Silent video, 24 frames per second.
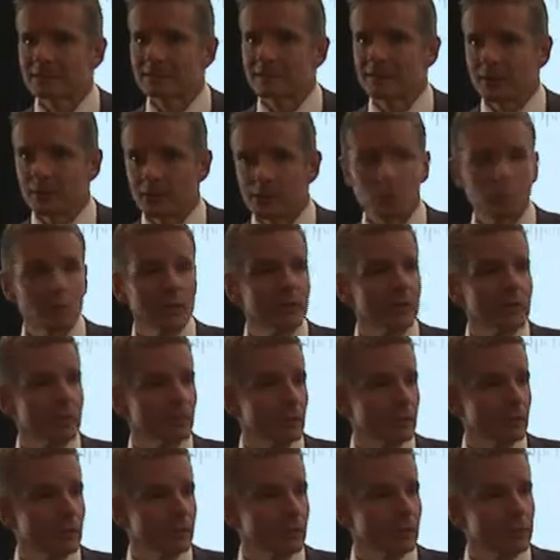and the
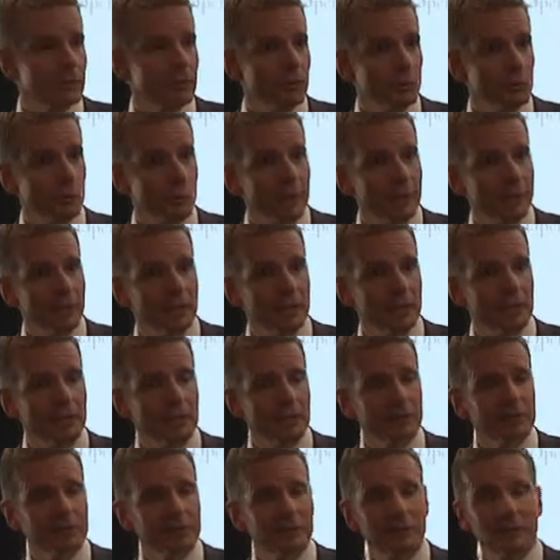recall, the writing of
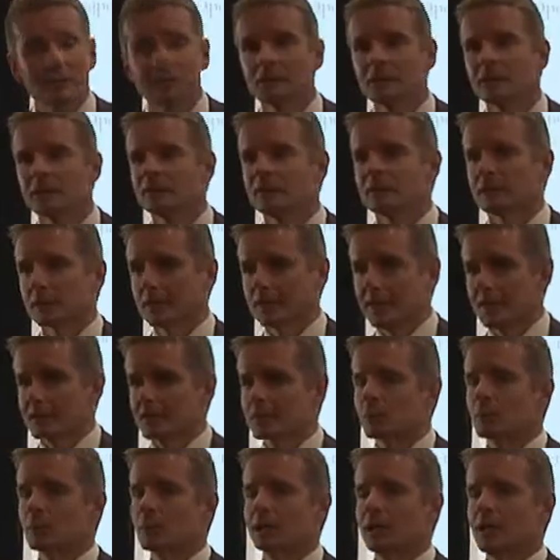it, the
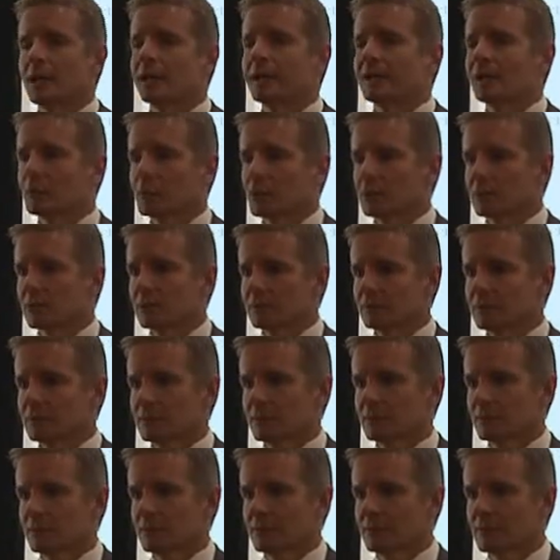less reliable,
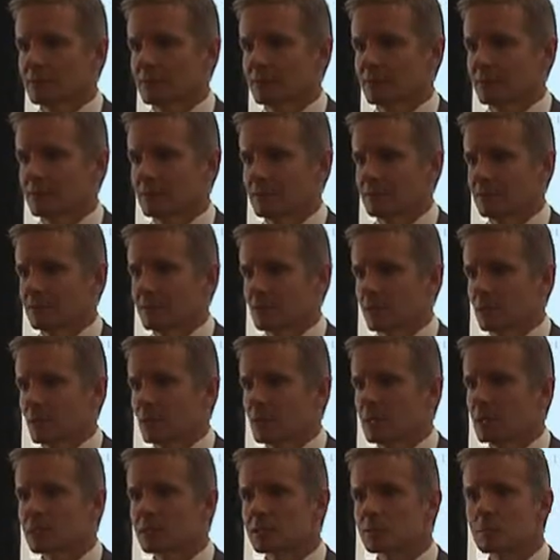
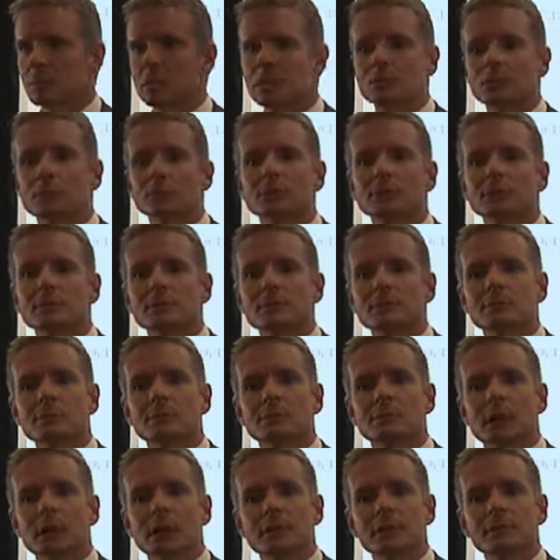because people's
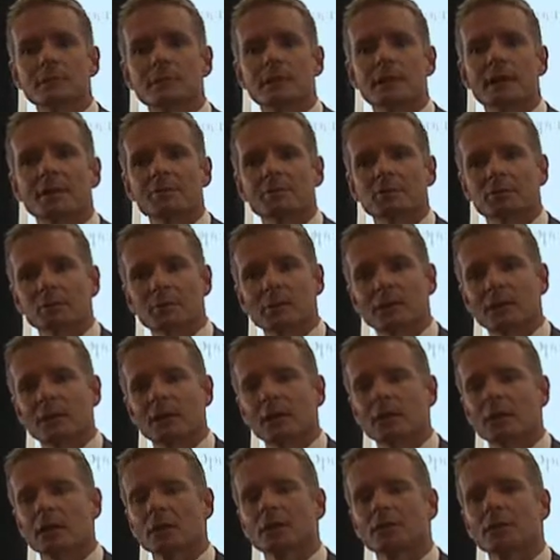minds naturally be
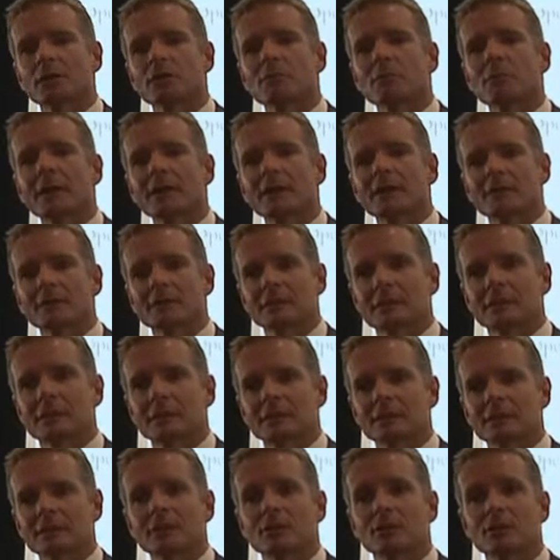colored by
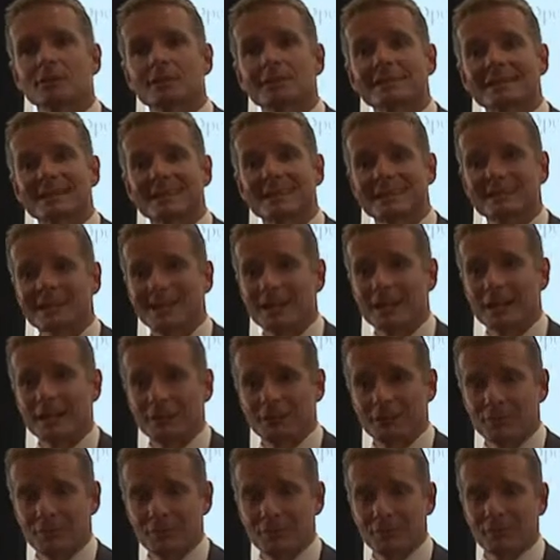things that are said
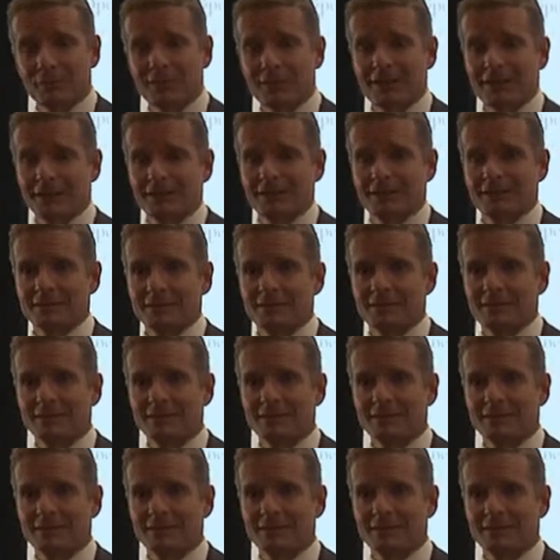after the fact,